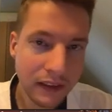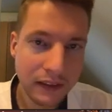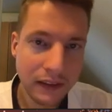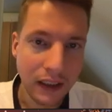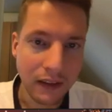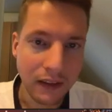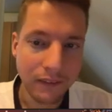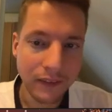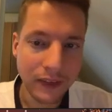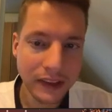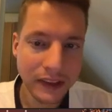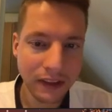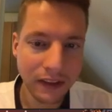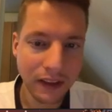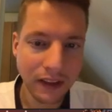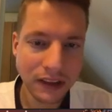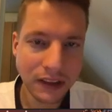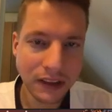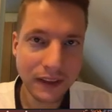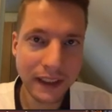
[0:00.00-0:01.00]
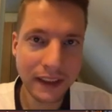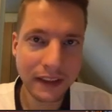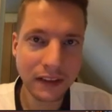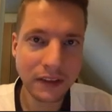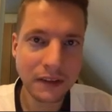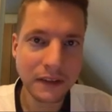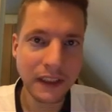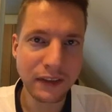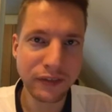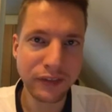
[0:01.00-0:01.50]
Now, what you also can
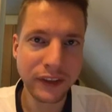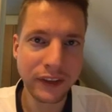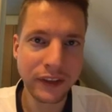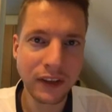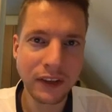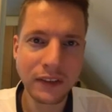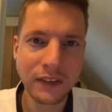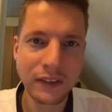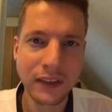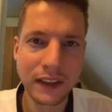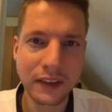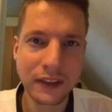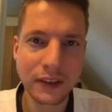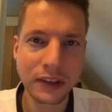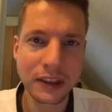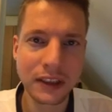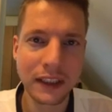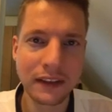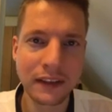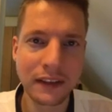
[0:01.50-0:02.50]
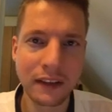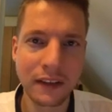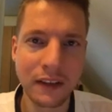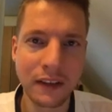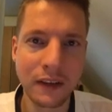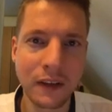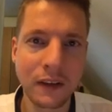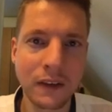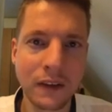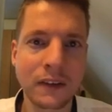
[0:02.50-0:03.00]
do, if you don't want to send
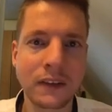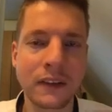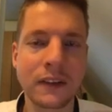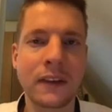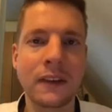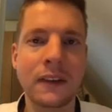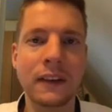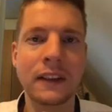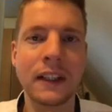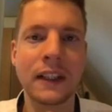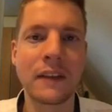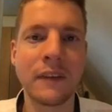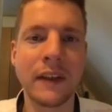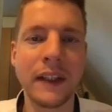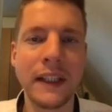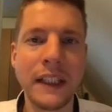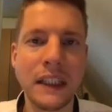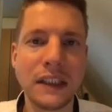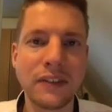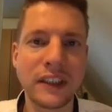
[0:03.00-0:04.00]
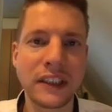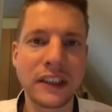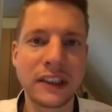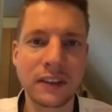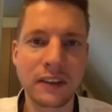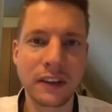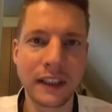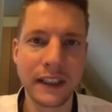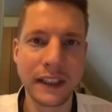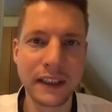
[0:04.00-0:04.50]
all the time
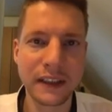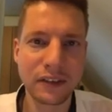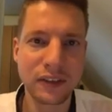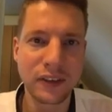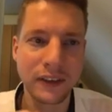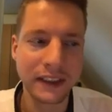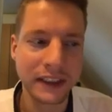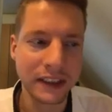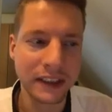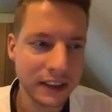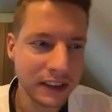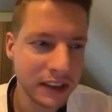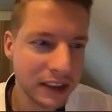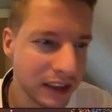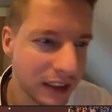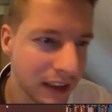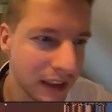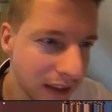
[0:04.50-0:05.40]
individual invoices,